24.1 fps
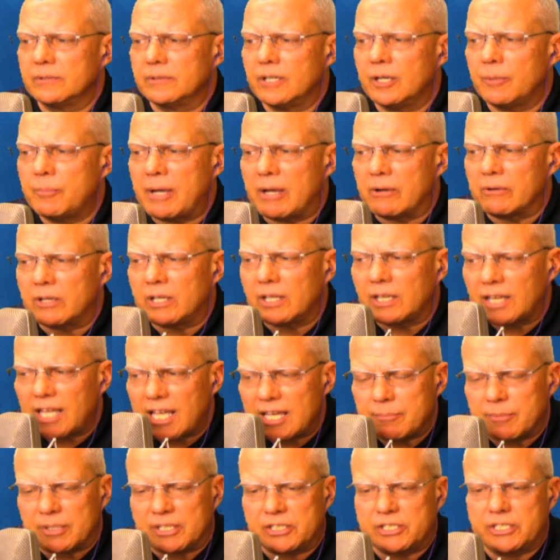about
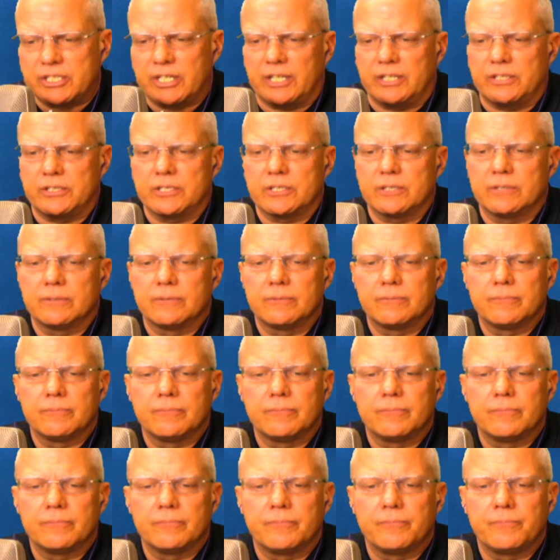climate change.
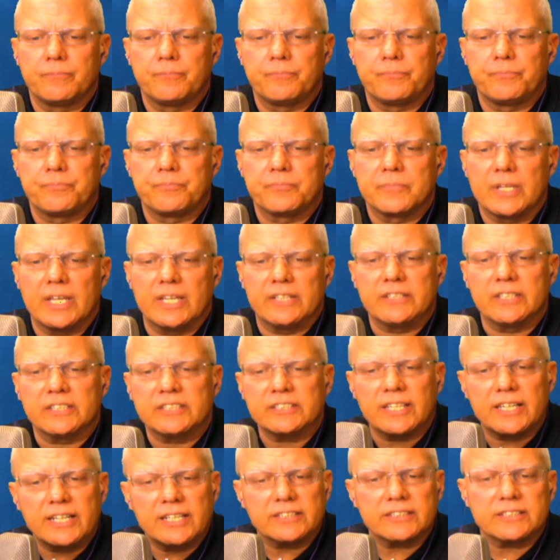And the
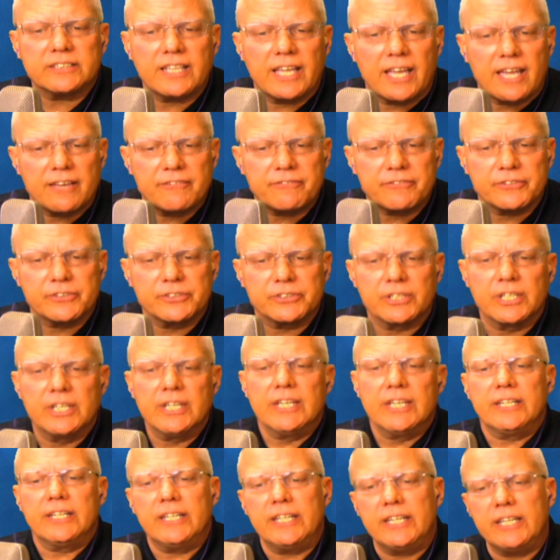Senate staffers
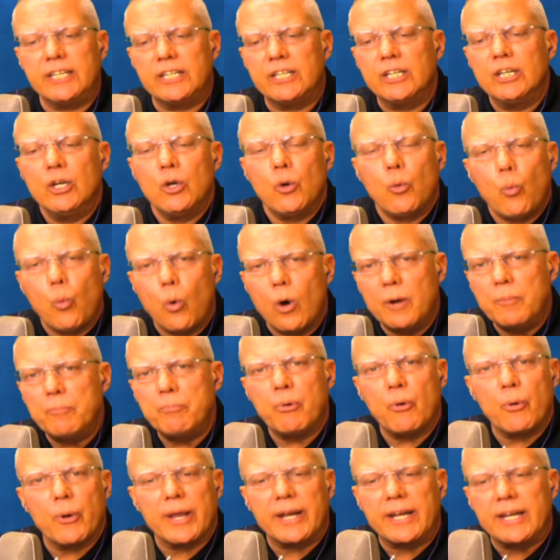need one
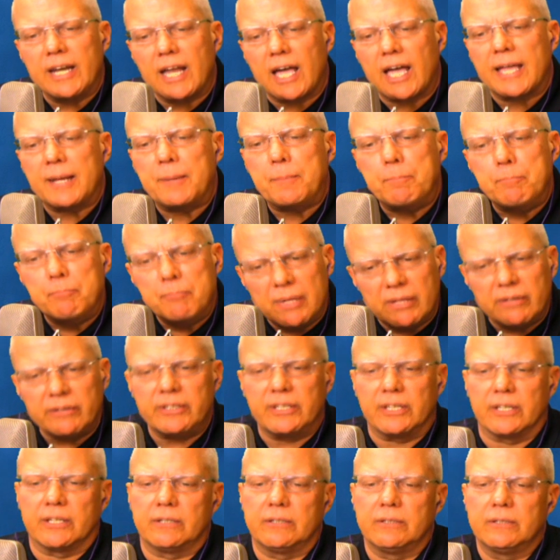point nine
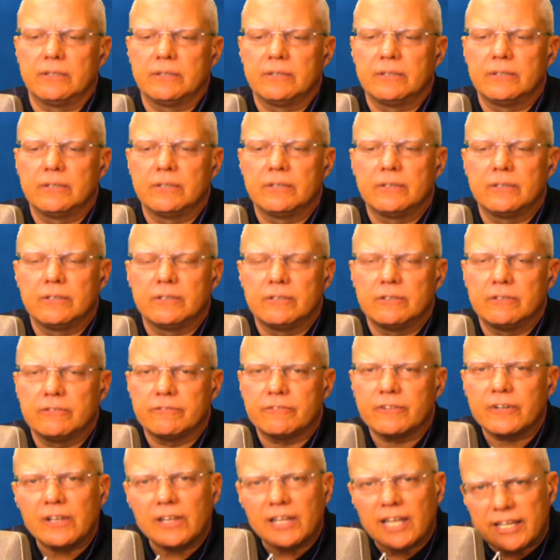million dollars
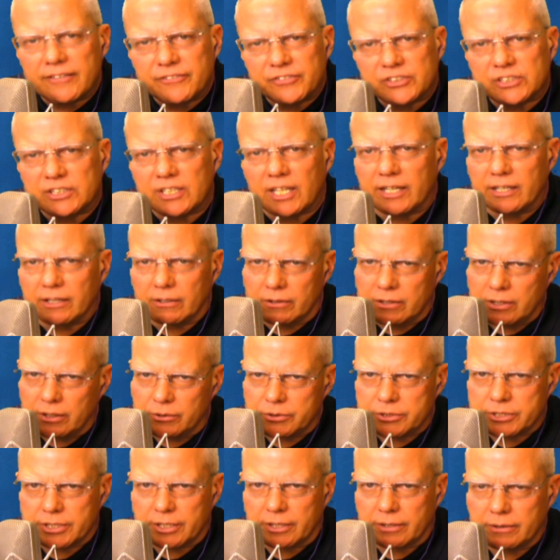for lifestyle
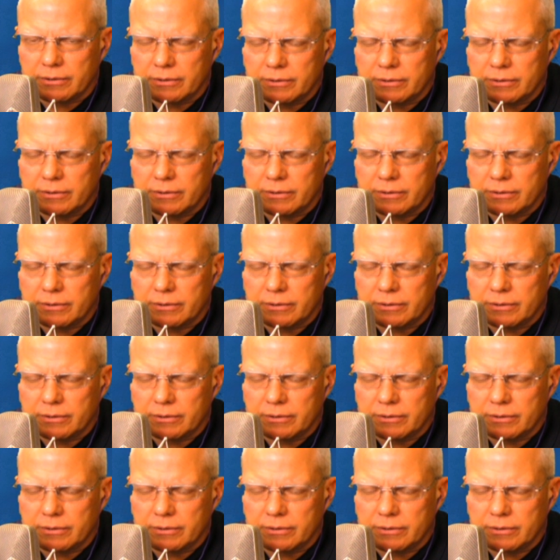coaching.